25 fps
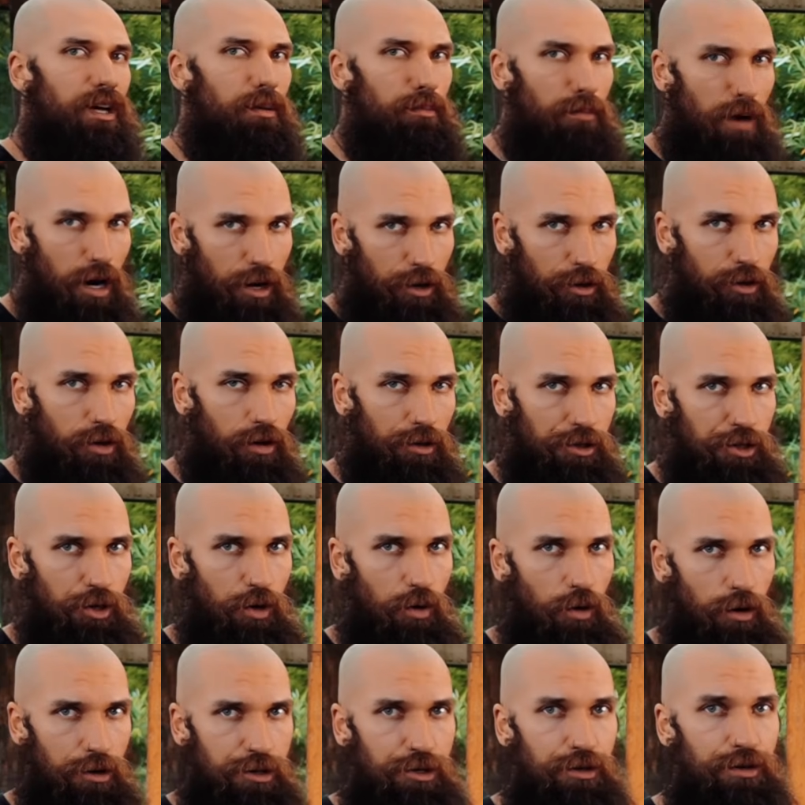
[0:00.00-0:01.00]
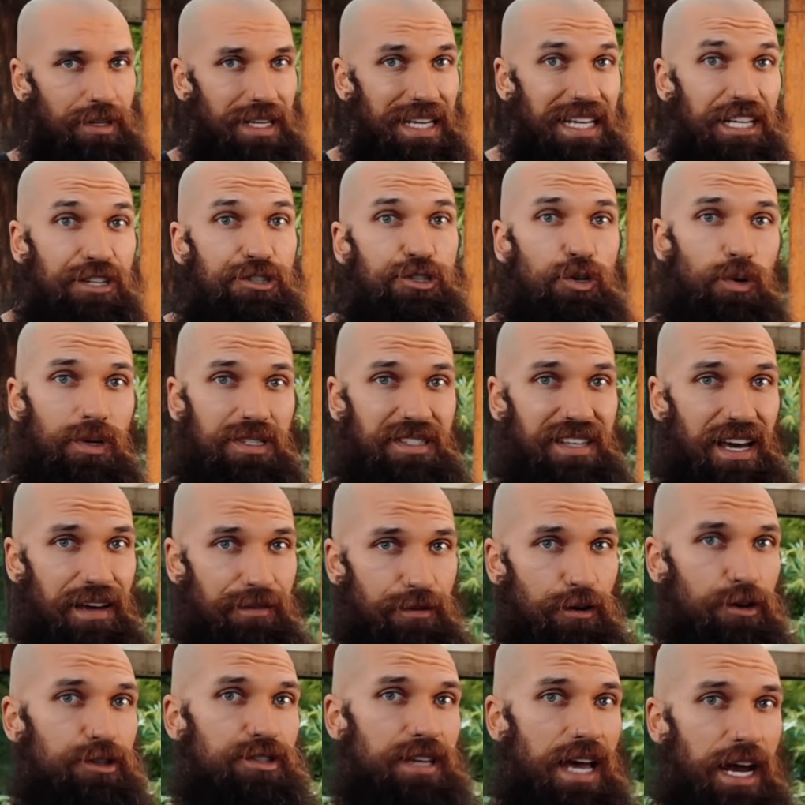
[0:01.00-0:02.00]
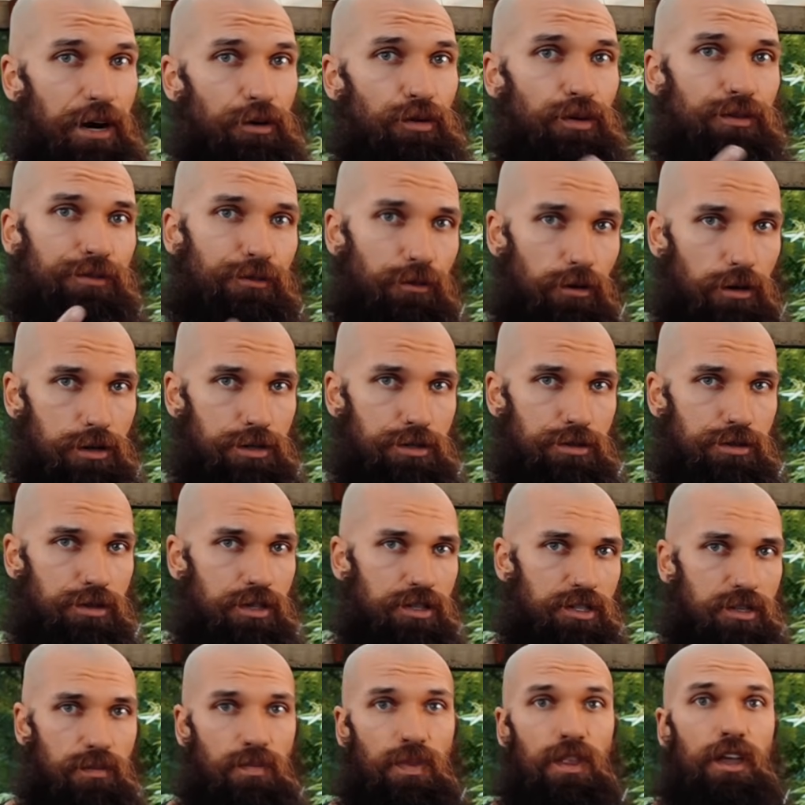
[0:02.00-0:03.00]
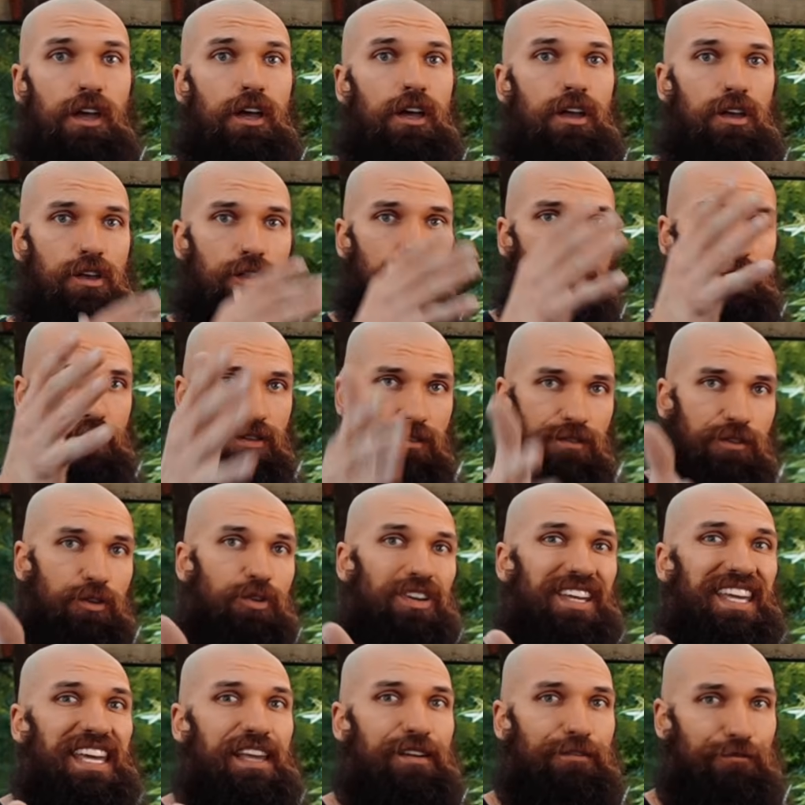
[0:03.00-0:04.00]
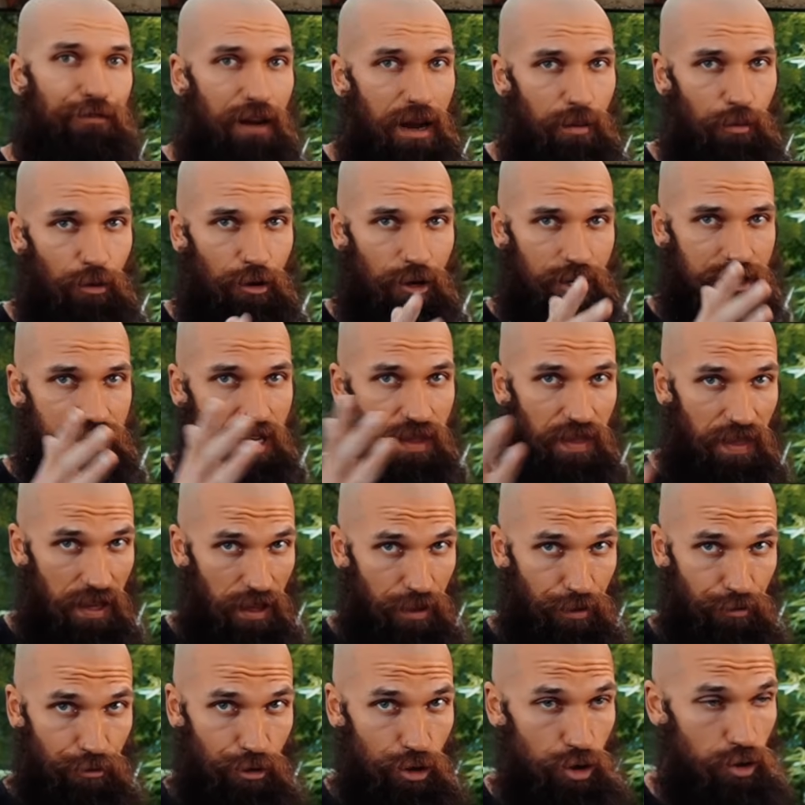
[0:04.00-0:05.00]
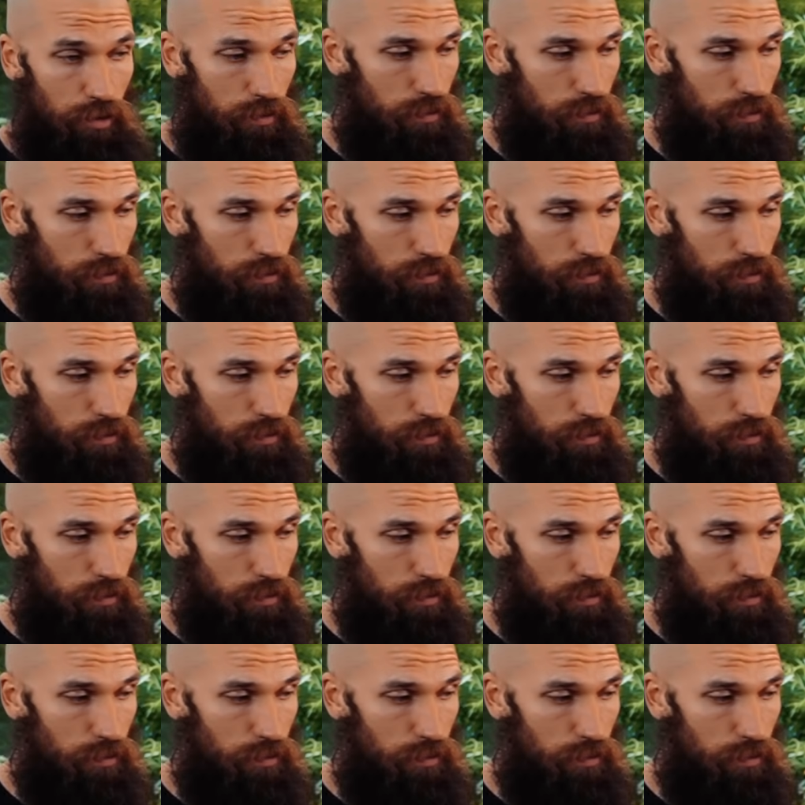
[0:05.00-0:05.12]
a monoculture orchard into a diverse agroforestry system, there's a few key frameworks to think through.